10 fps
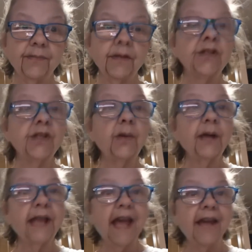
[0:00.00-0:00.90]
So
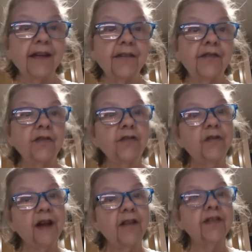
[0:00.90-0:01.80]
again, if you have
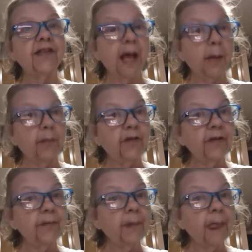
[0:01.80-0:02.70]
found this helpful,
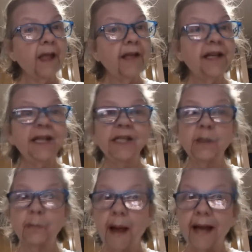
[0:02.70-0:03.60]

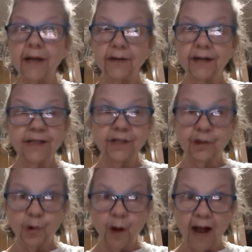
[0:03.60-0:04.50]
inspiring to
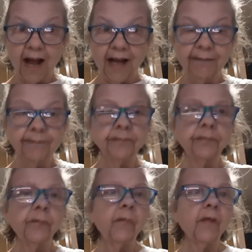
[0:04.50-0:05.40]
try,
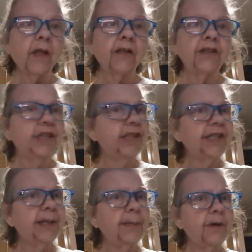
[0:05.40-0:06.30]
just
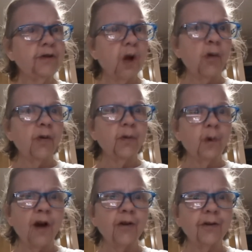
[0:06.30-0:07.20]
dip your toe in the
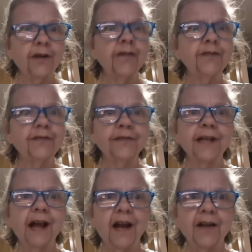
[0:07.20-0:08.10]
water of
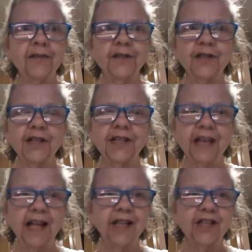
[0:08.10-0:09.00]
artificial
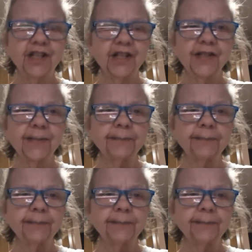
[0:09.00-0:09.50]
intelligence.